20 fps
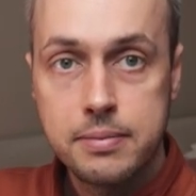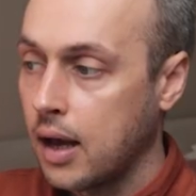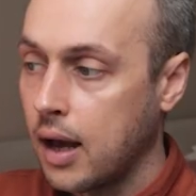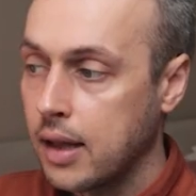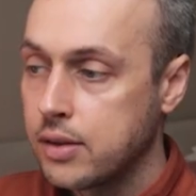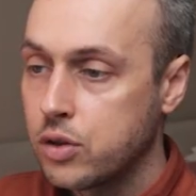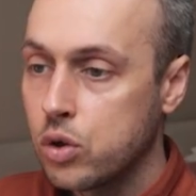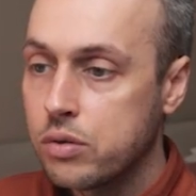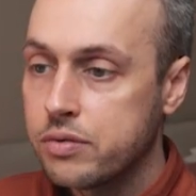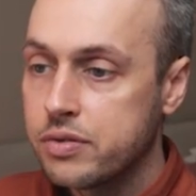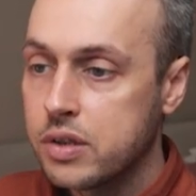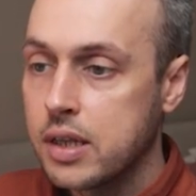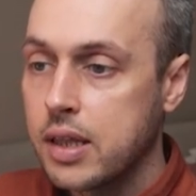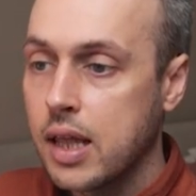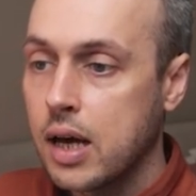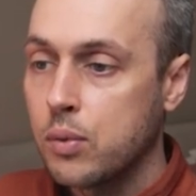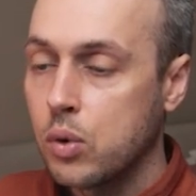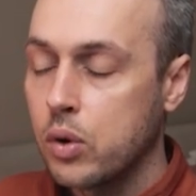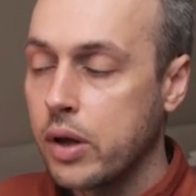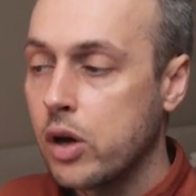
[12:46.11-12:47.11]
And hopefully
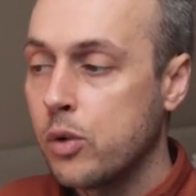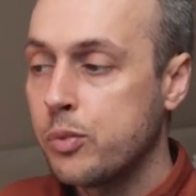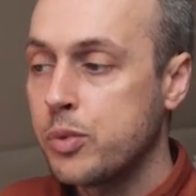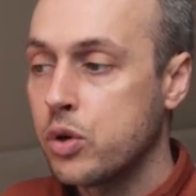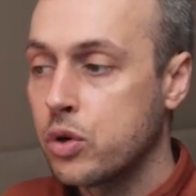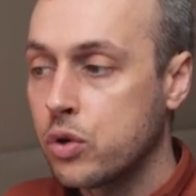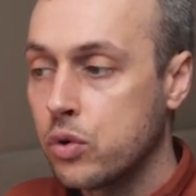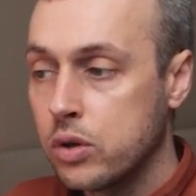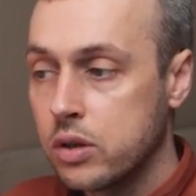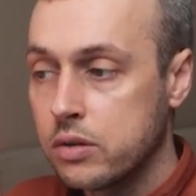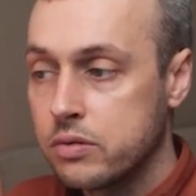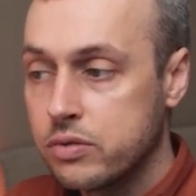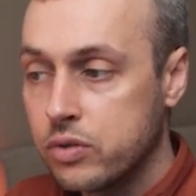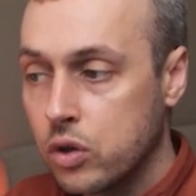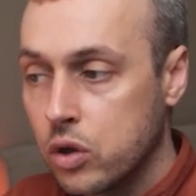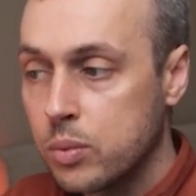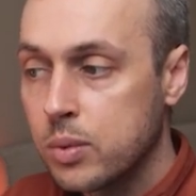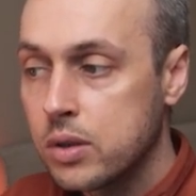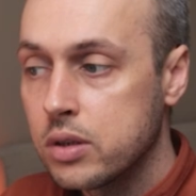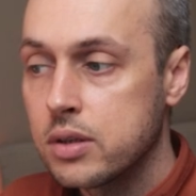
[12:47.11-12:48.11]
that will help you going
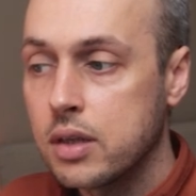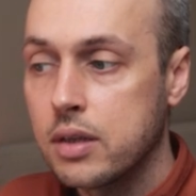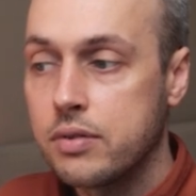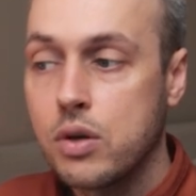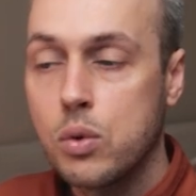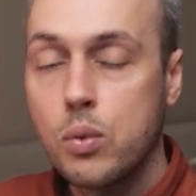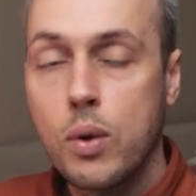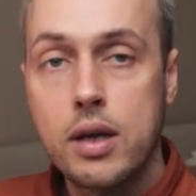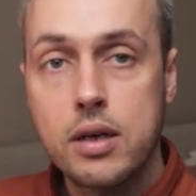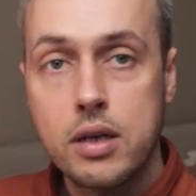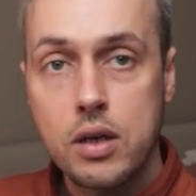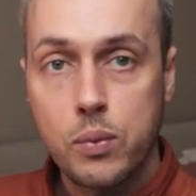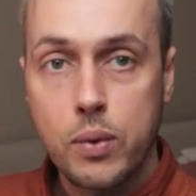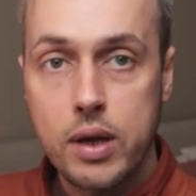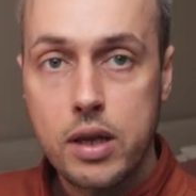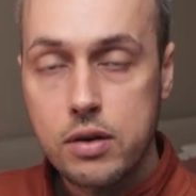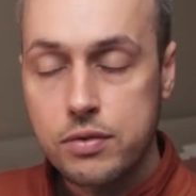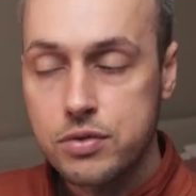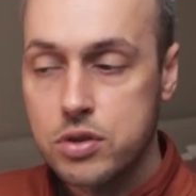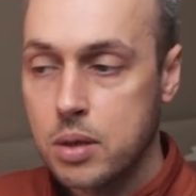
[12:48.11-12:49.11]
forward if you weren't
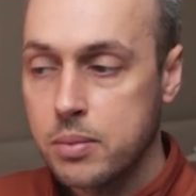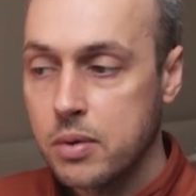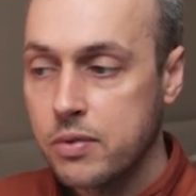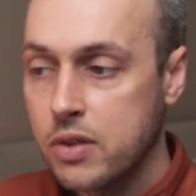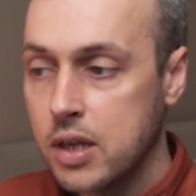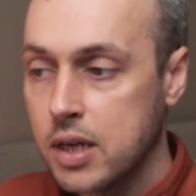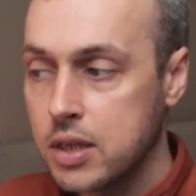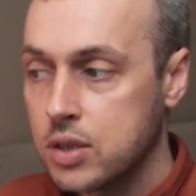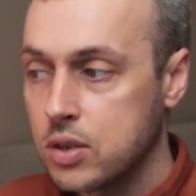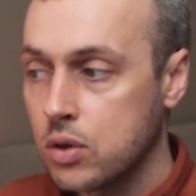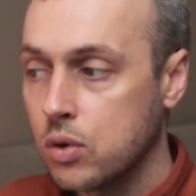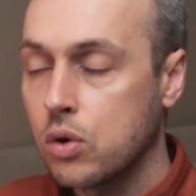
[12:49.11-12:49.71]
aware of some of this